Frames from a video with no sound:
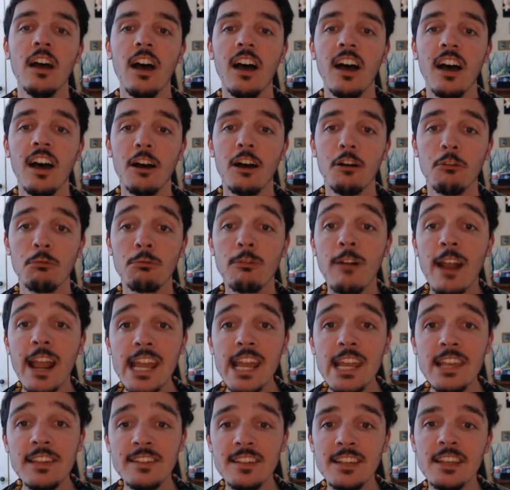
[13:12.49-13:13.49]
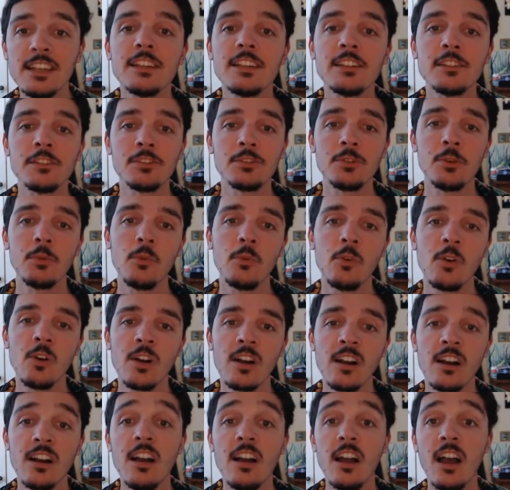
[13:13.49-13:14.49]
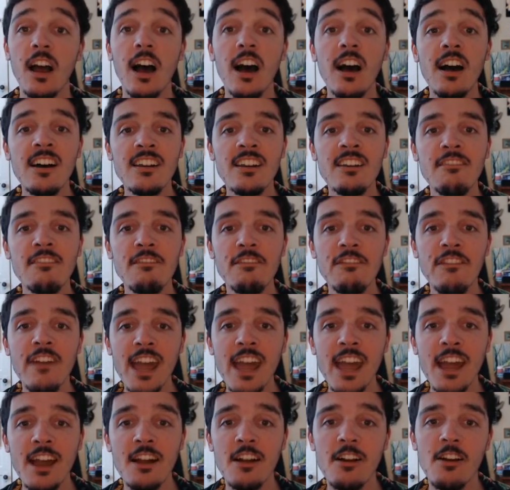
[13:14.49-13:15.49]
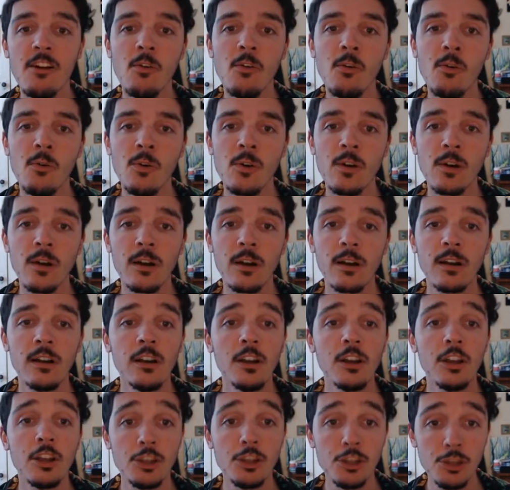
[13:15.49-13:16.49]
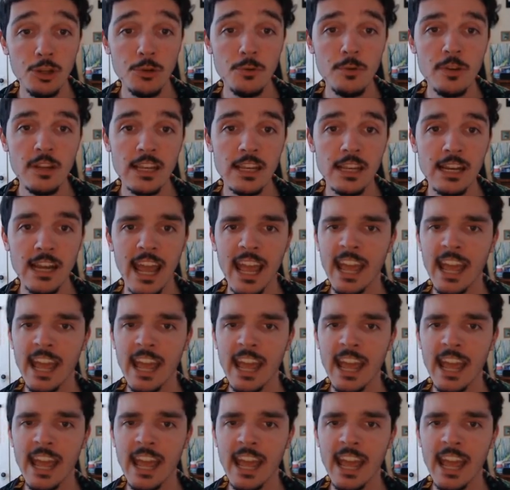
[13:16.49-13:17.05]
raises or unfair or union,